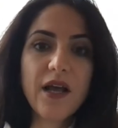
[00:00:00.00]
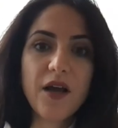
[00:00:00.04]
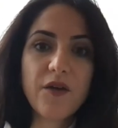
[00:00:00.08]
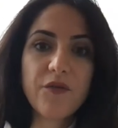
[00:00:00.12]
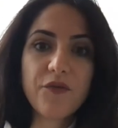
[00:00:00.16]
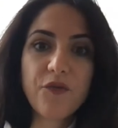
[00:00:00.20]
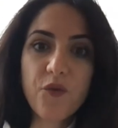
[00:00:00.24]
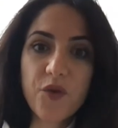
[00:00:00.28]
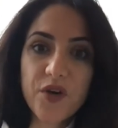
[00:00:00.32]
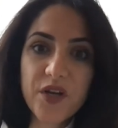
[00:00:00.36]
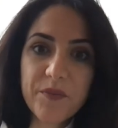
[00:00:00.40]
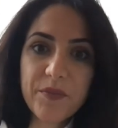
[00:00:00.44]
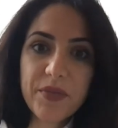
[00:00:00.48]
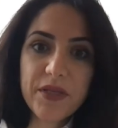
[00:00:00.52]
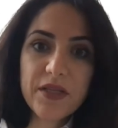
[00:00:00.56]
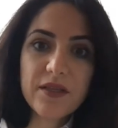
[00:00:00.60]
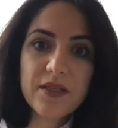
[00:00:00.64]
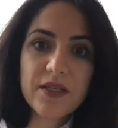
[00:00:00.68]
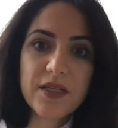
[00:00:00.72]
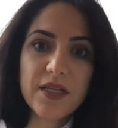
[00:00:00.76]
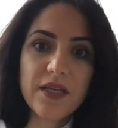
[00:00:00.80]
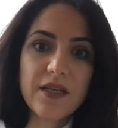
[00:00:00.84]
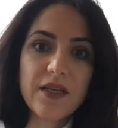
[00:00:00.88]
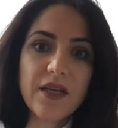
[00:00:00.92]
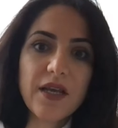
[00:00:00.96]

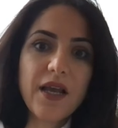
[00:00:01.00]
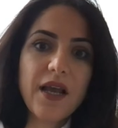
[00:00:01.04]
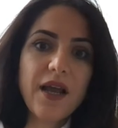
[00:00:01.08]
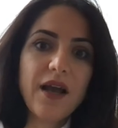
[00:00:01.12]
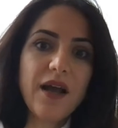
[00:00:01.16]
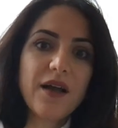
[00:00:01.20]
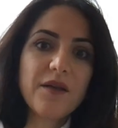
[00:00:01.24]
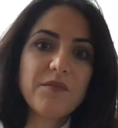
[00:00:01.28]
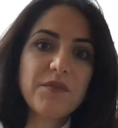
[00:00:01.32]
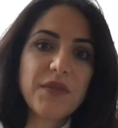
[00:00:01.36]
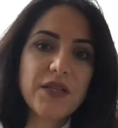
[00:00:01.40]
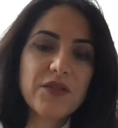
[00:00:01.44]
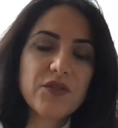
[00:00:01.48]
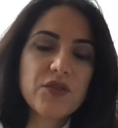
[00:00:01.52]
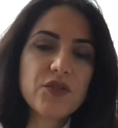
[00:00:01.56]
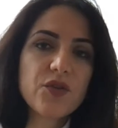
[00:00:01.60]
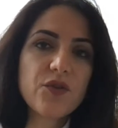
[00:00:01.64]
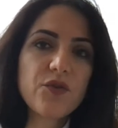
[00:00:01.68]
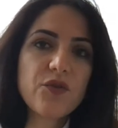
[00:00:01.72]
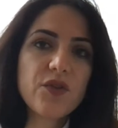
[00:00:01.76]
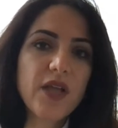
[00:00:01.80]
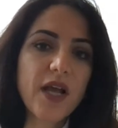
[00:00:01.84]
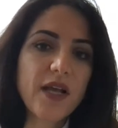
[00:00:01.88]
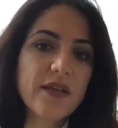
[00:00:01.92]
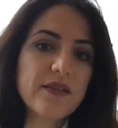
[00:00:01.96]
Affordability. And
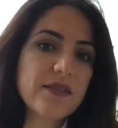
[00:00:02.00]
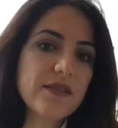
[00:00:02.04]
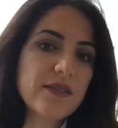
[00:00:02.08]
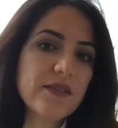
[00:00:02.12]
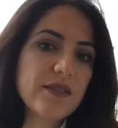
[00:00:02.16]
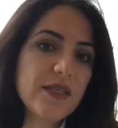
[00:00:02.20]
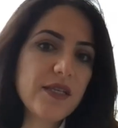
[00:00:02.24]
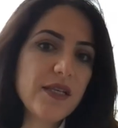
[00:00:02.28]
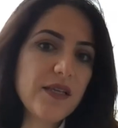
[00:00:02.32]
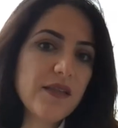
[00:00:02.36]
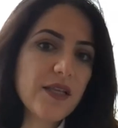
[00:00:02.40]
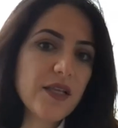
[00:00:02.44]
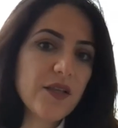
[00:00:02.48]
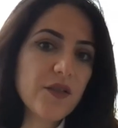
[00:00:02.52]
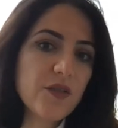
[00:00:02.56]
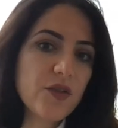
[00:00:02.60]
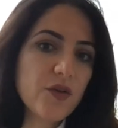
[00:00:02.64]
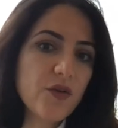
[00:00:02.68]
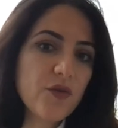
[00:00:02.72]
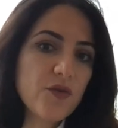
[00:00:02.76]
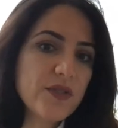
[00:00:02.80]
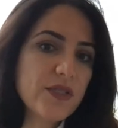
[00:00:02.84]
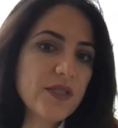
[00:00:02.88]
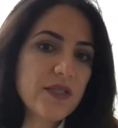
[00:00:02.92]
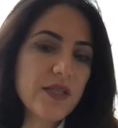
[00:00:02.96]
so I see that
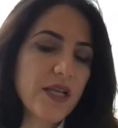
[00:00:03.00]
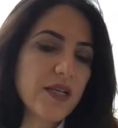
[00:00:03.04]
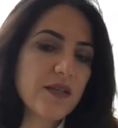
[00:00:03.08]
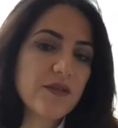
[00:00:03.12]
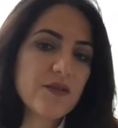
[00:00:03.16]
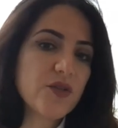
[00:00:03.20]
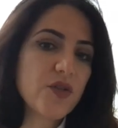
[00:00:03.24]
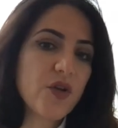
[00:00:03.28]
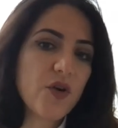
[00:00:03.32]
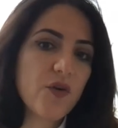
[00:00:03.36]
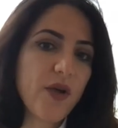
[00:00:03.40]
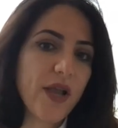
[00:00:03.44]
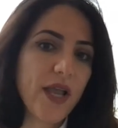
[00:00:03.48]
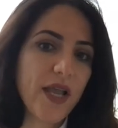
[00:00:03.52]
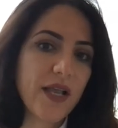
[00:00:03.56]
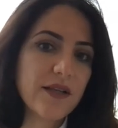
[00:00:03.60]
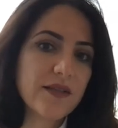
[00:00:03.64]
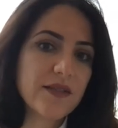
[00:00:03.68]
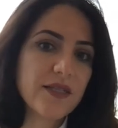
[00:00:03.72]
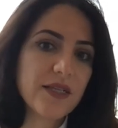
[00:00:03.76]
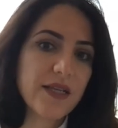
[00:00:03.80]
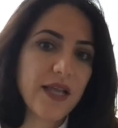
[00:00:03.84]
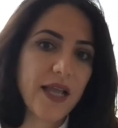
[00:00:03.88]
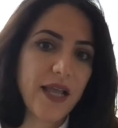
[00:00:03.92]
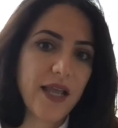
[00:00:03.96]
those things go
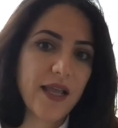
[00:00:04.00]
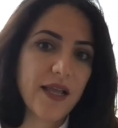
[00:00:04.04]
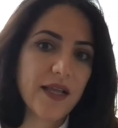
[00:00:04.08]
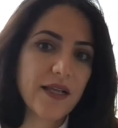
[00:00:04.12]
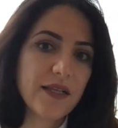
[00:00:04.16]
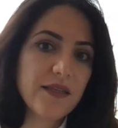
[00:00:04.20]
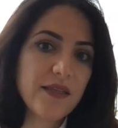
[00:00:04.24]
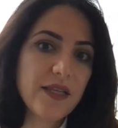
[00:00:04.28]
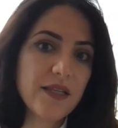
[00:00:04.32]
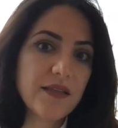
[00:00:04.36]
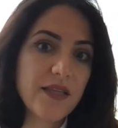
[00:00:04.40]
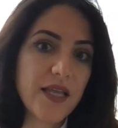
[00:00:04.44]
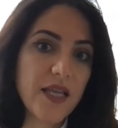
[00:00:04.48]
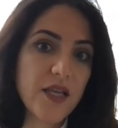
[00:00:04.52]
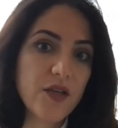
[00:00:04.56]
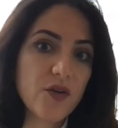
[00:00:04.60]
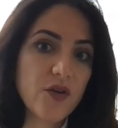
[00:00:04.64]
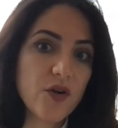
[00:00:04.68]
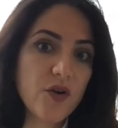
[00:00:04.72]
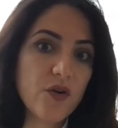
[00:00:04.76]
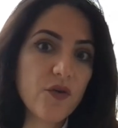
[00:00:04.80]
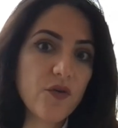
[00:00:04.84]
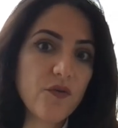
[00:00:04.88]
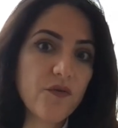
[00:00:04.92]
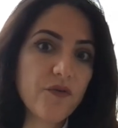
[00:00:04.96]
hand in hand, that they
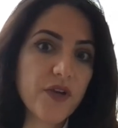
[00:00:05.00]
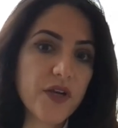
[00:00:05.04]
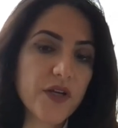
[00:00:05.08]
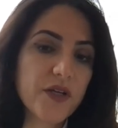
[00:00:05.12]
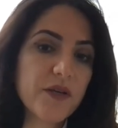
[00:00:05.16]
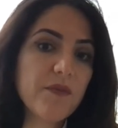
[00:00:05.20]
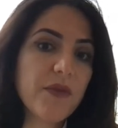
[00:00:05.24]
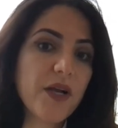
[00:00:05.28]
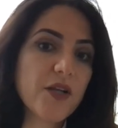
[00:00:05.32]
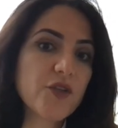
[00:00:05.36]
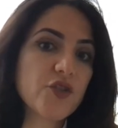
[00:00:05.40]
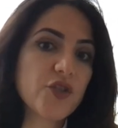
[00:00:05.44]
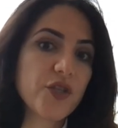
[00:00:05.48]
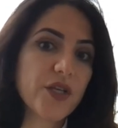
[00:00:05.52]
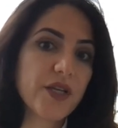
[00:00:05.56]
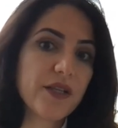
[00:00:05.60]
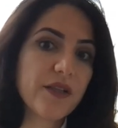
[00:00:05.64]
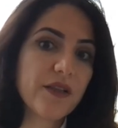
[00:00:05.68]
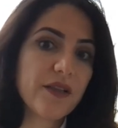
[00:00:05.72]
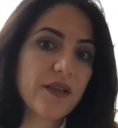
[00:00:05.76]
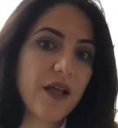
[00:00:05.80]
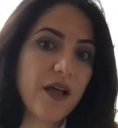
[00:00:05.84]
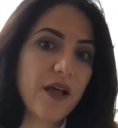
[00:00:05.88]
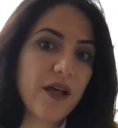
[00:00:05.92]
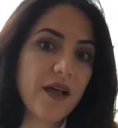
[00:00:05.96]
go very much
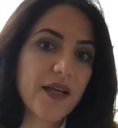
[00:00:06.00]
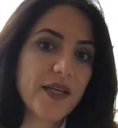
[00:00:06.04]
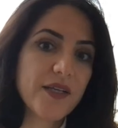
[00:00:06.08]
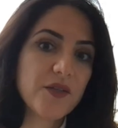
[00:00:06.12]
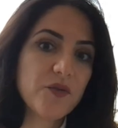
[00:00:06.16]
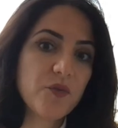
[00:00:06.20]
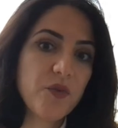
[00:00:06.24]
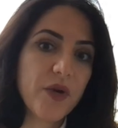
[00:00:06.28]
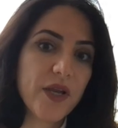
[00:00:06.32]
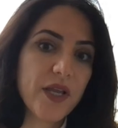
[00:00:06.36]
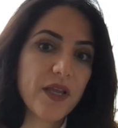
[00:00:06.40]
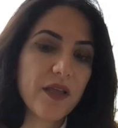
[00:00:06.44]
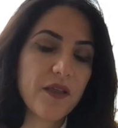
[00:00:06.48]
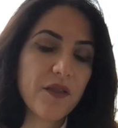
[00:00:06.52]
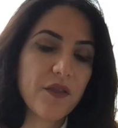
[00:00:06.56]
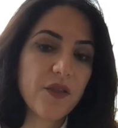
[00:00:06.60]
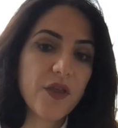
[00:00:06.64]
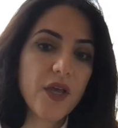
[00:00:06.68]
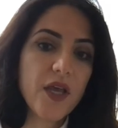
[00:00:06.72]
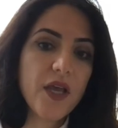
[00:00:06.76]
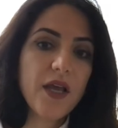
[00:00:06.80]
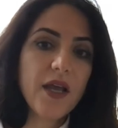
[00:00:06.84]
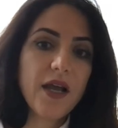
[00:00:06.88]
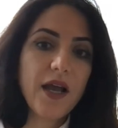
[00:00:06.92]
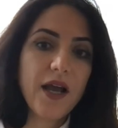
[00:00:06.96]
in line with
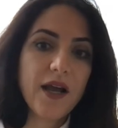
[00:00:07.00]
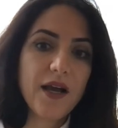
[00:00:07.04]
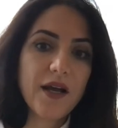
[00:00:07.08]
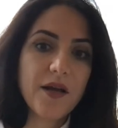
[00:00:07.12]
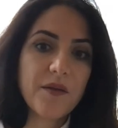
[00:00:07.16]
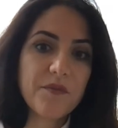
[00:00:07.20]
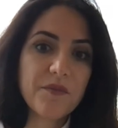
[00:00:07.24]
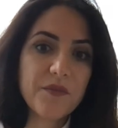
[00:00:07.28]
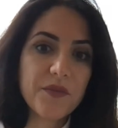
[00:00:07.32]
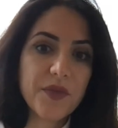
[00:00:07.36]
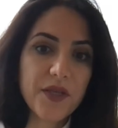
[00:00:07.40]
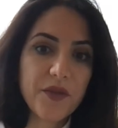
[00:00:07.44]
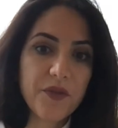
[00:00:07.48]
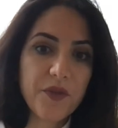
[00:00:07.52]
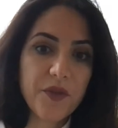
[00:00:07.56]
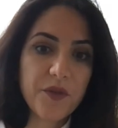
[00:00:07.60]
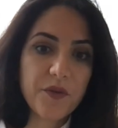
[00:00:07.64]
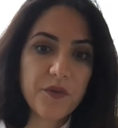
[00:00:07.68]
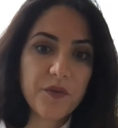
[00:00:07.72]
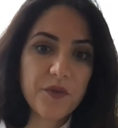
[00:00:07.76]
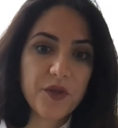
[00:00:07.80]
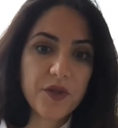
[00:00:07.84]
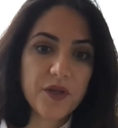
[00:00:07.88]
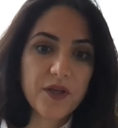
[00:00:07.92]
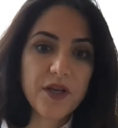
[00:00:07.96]

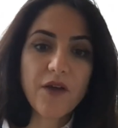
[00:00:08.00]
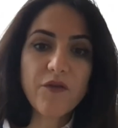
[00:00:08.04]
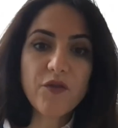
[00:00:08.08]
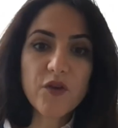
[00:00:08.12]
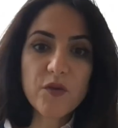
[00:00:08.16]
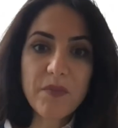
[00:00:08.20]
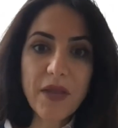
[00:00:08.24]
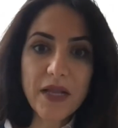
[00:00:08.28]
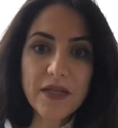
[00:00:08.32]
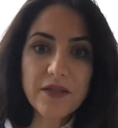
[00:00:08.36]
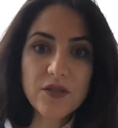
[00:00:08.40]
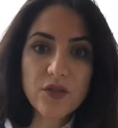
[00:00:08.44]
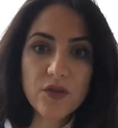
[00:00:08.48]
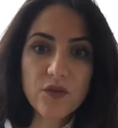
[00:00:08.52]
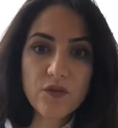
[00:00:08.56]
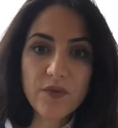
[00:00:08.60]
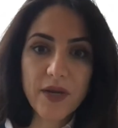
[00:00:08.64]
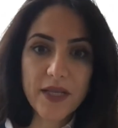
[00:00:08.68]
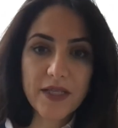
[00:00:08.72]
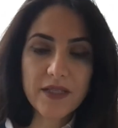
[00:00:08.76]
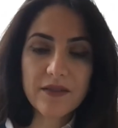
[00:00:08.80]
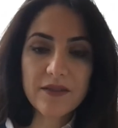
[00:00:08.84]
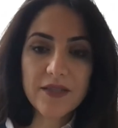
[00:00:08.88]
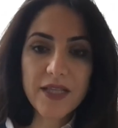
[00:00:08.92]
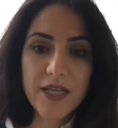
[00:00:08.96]
the governmental
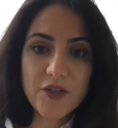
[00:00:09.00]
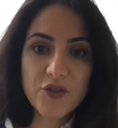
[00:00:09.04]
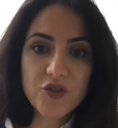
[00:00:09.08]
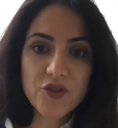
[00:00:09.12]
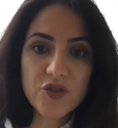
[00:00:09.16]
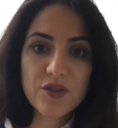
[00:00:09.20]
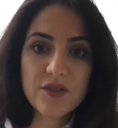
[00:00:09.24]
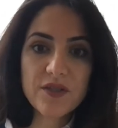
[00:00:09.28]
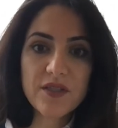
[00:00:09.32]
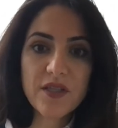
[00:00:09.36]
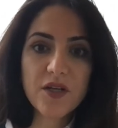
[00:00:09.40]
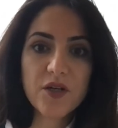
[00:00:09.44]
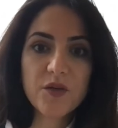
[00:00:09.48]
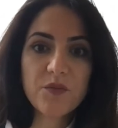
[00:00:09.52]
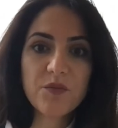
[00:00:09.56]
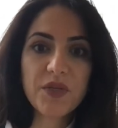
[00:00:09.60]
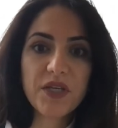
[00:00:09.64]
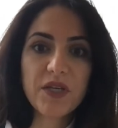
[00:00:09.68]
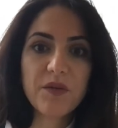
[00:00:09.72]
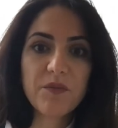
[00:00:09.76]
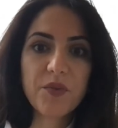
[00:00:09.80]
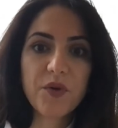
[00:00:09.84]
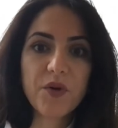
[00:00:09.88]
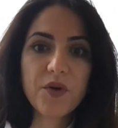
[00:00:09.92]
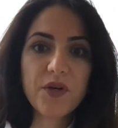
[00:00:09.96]
regulations that are
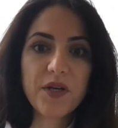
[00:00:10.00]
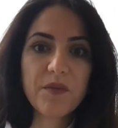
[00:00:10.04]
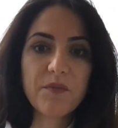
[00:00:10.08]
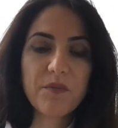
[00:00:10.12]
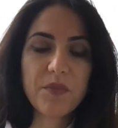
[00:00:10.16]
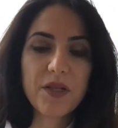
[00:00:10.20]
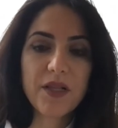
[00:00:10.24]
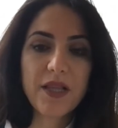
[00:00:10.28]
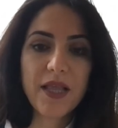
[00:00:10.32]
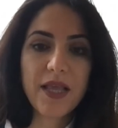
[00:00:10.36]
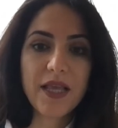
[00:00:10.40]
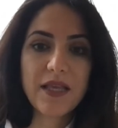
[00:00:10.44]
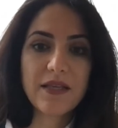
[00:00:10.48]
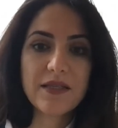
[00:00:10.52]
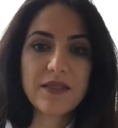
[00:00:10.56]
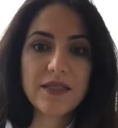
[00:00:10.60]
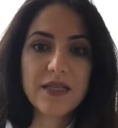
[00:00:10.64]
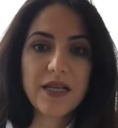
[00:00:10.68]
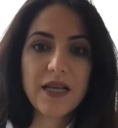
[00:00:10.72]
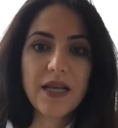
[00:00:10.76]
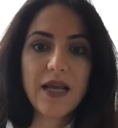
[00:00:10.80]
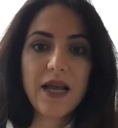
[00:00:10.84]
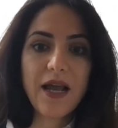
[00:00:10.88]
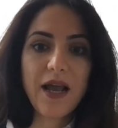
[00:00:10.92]
being put in place,